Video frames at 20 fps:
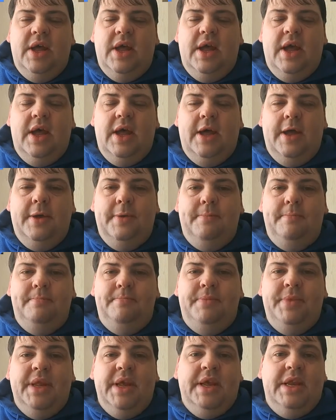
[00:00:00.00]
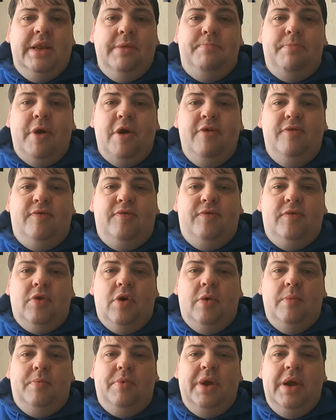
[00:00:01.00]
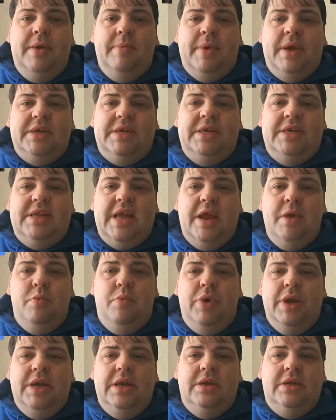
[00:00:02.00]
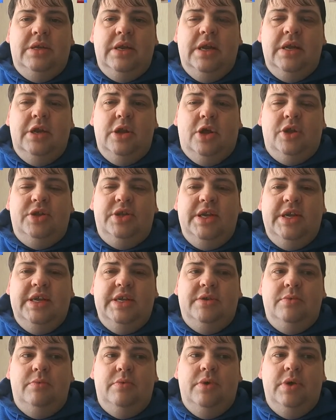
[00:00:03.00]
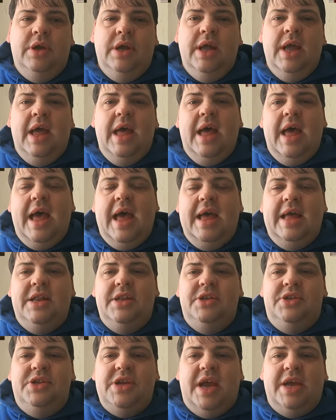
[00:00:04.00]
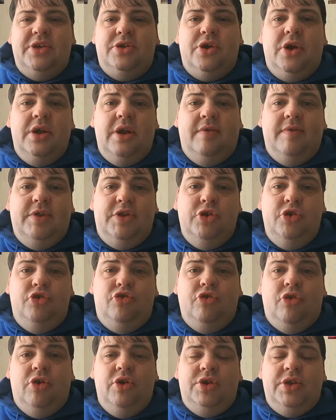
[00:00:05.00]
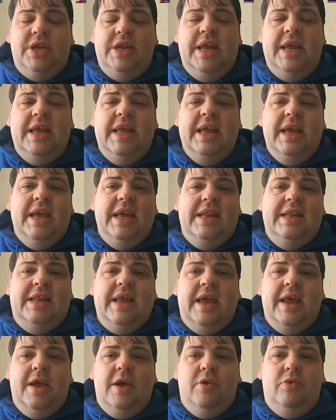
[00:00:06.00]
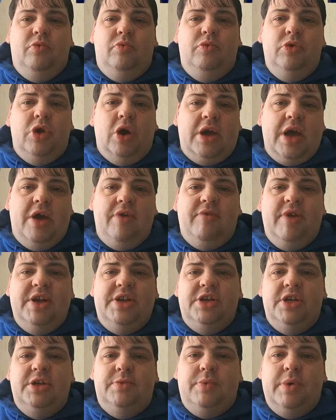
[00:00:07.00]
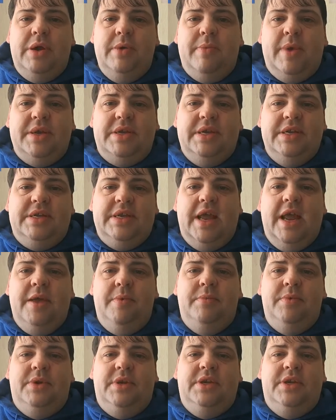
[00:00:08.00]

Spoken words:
They both got pretty much the same wins and losses, and Jack's got another 2 draws on it. Their knockout ratio is pretty much the same.